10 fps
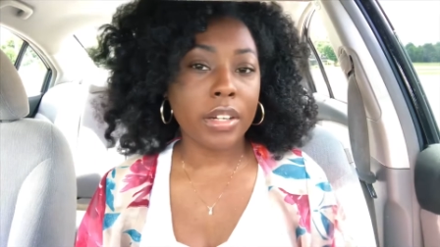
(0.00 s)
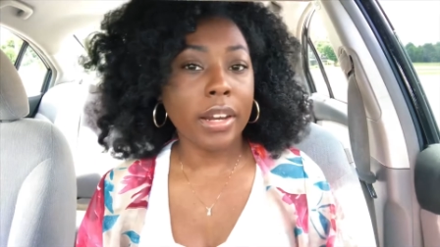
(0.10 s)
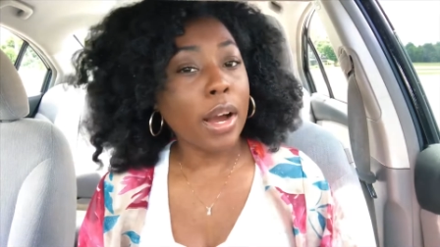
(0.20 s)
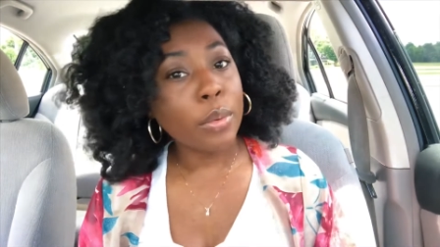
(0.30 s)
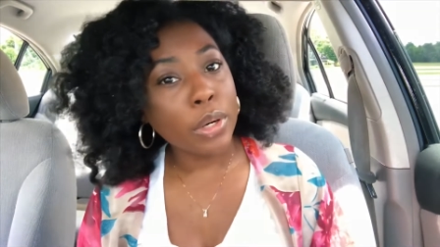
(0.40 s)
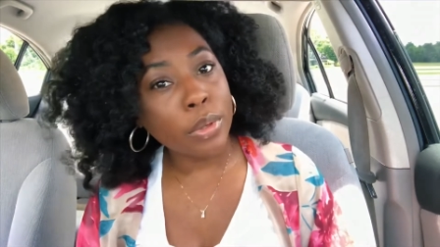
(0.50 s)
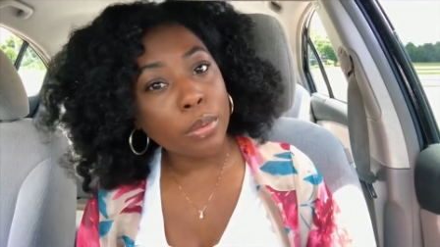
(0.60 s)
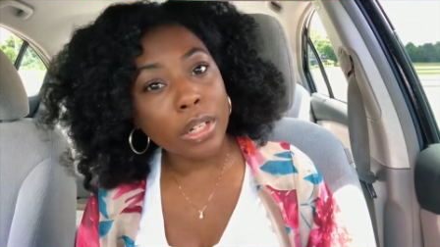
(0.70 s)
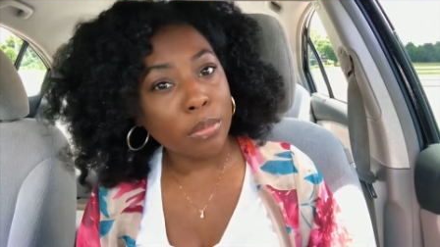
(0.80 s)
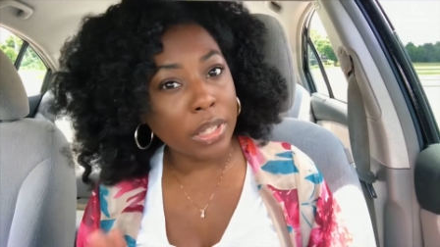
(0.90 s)
not where we
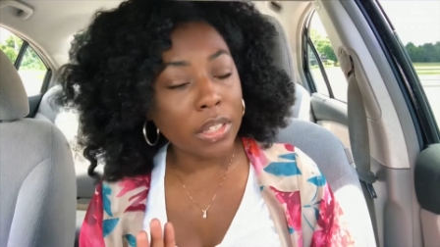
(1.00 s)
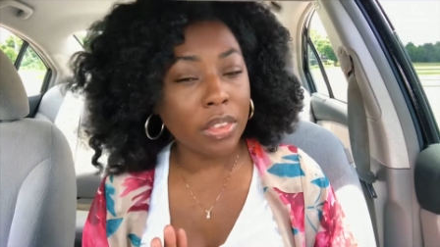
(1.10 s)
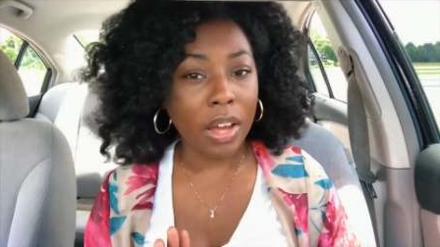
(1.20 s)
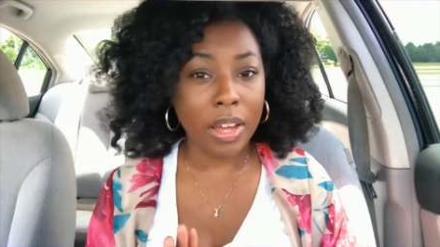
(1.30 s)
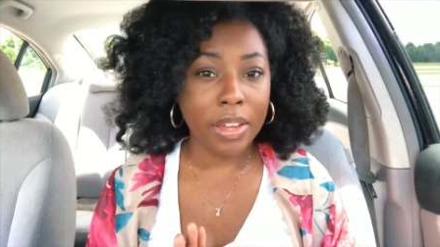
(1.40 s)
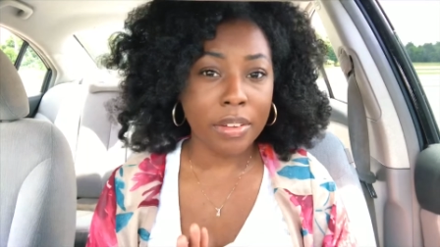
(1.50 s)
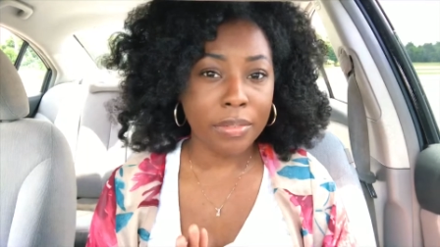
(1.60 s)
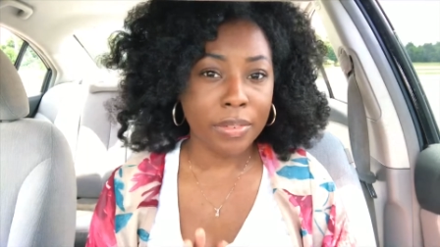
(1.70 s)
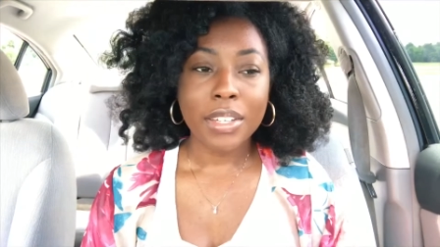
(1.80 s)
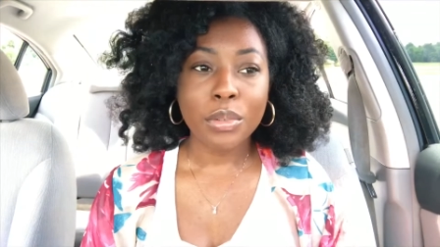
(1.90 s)
want to be in life.
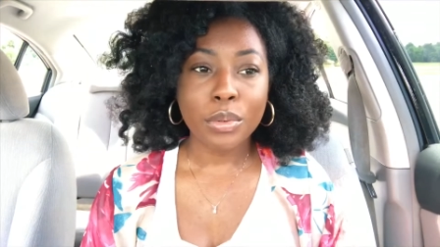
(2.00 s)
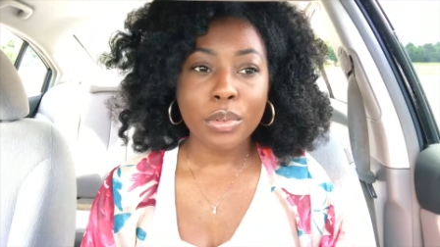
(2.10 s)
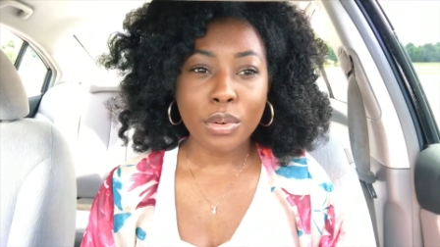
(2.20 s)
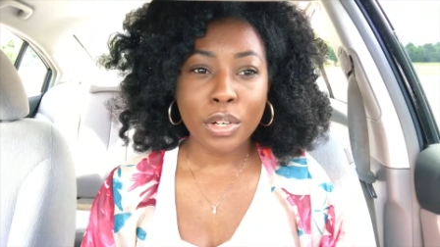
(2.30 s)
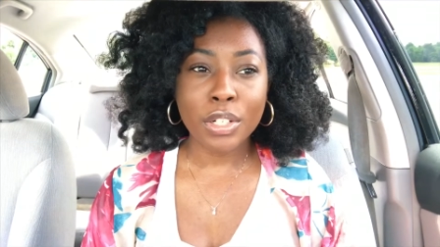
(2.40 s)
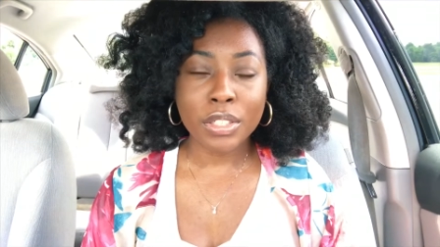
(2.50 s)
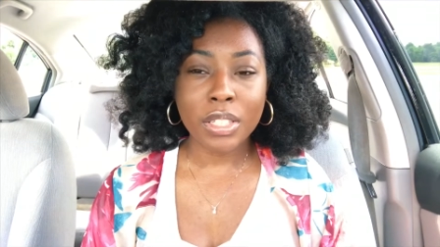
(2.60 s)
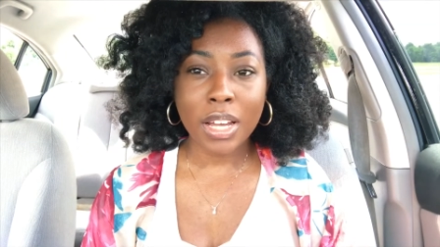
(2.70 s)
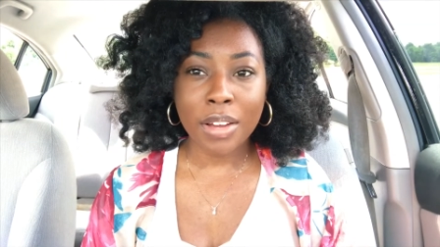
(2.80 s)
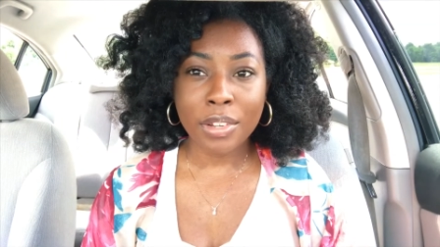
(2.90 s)
In order
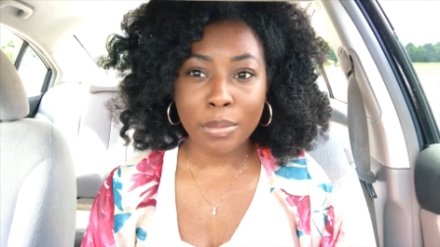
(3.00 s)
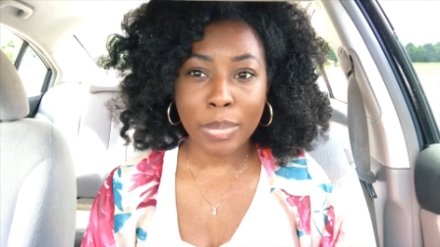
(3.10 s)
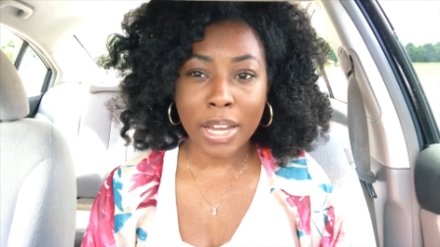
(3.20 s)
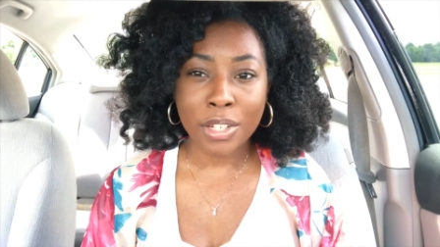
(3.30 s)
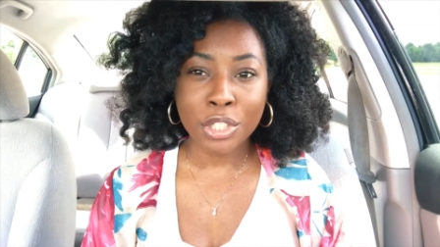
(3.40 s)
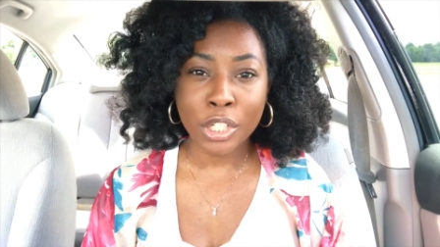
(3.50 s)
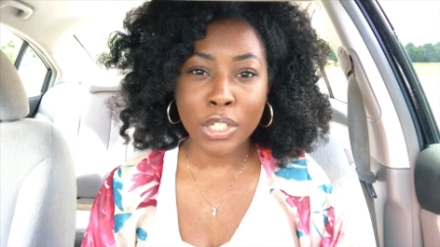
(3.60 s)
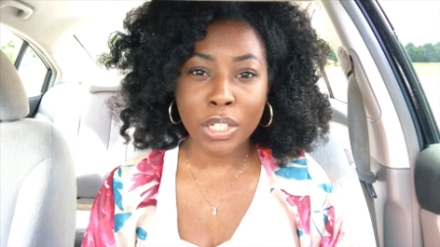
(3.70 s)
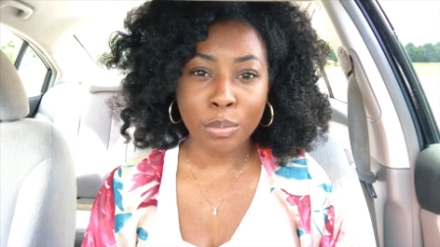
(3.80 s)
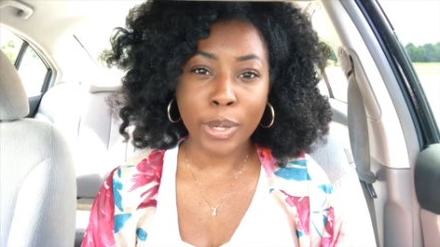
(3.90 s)
to have
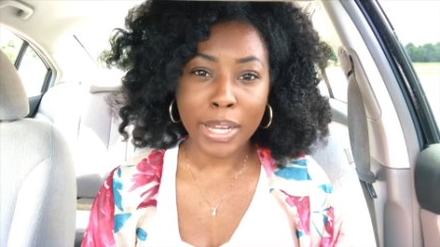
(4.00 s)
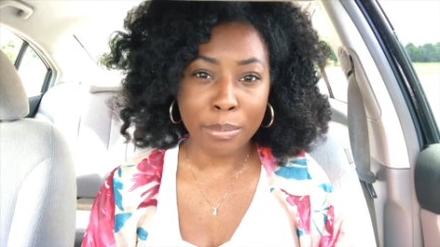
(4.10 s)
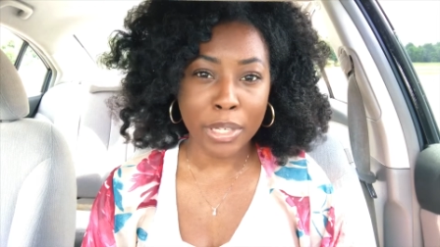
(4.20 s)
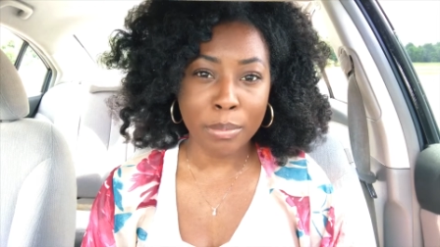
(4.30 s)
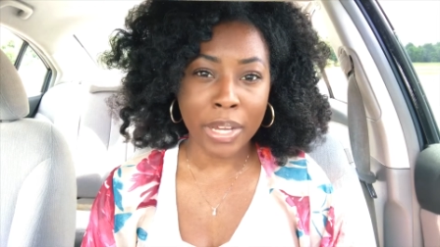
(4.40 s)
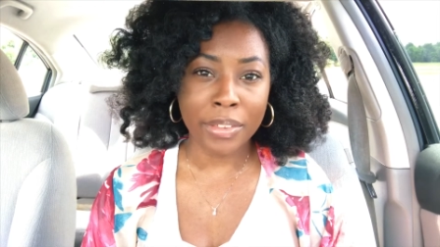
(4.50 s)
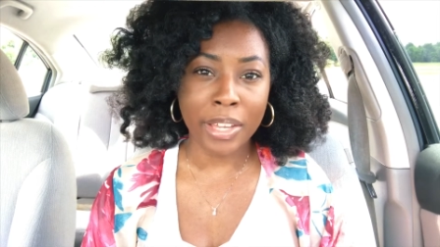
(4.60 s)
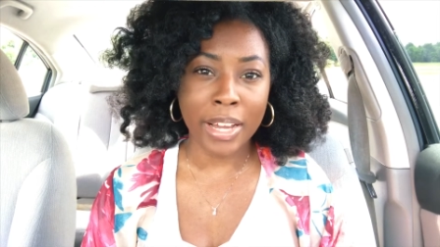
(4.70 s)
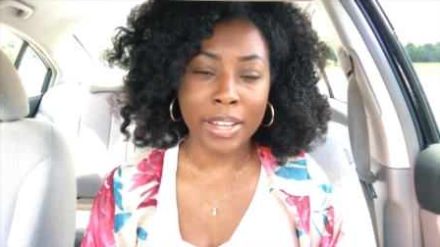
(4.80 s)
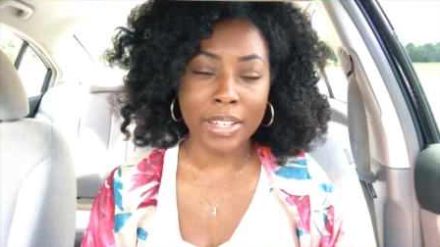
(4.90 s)
compassion, and what I mean by
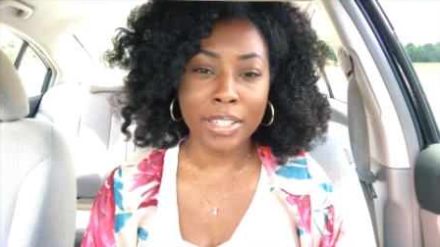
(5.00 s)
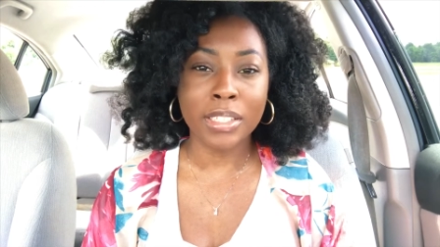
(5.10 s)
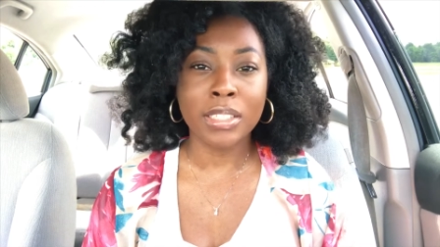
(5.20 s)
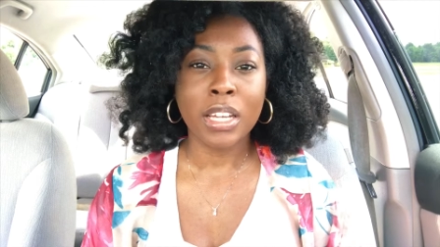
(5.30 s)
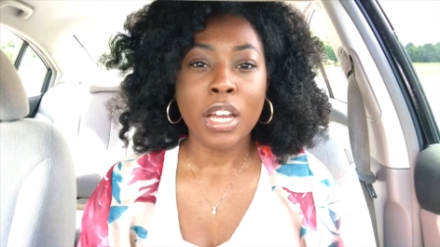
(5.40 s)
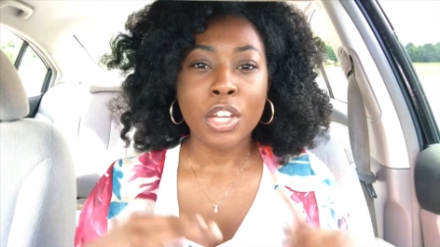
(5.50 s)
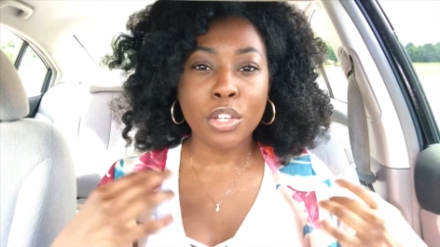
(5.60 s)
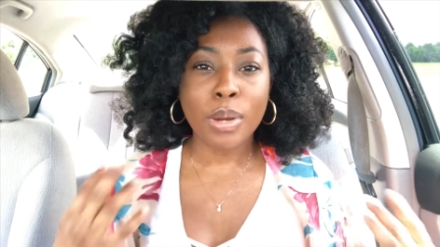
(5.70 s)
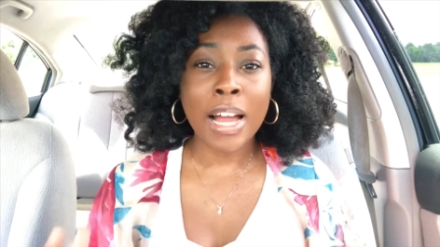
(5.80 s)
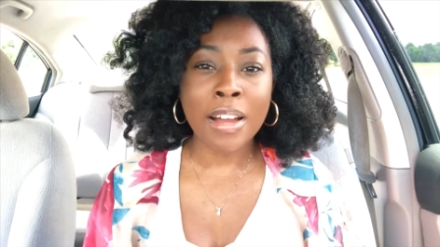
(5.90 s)
that is
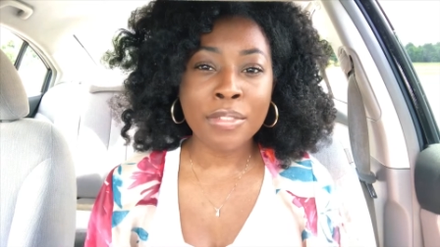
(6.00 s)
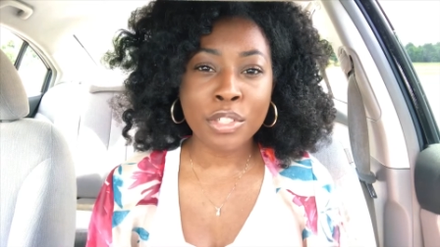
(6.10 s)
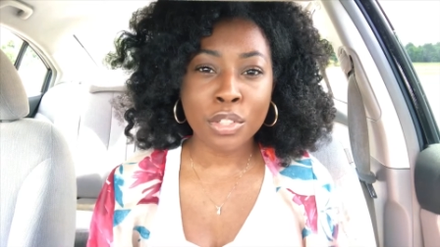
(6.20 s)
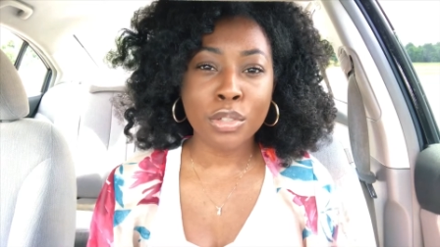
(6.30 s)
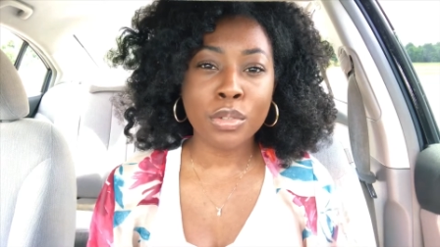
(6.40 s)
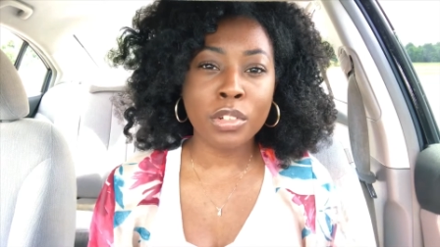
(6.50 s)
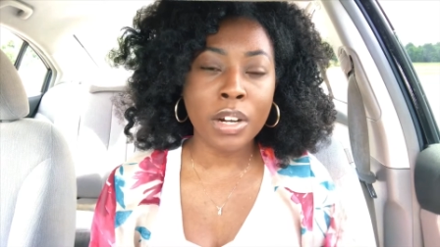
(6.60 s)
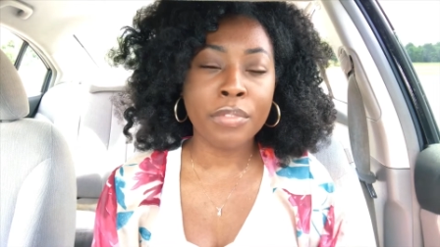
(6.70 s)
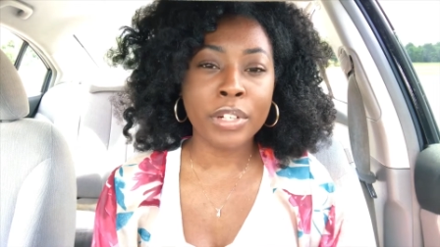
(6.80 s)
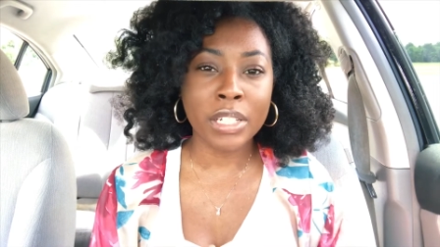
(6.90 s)
you have
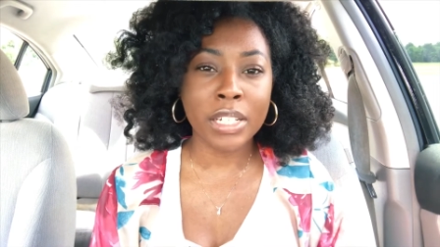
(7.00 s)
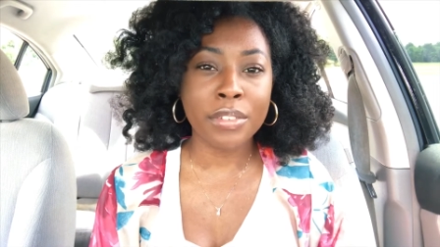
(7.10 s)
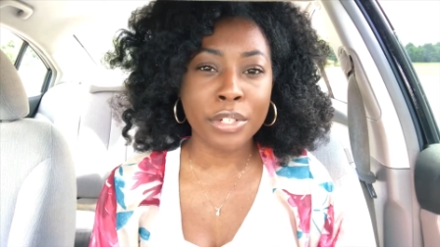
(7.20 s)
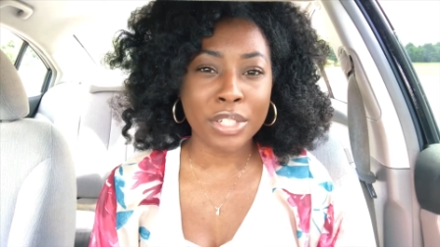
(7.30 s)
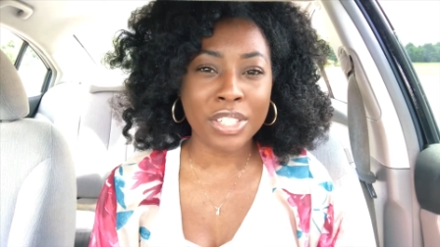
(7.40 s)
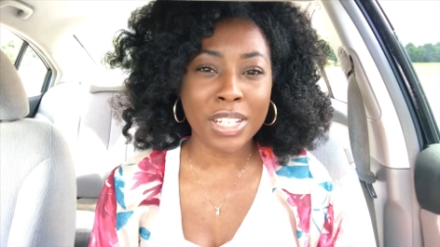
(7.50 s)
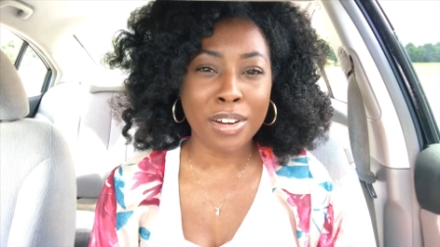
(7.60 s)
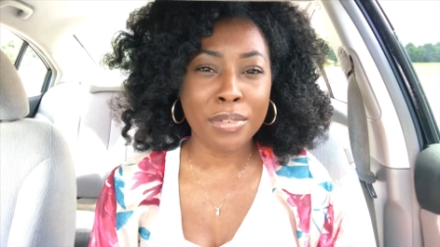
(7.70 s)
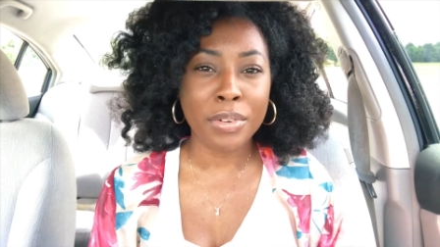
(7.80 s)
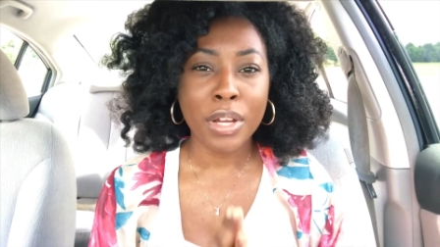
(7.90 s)
to forgive
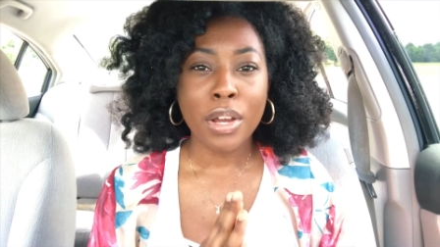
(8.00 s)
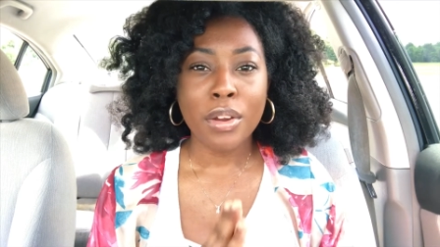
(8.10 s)
yourself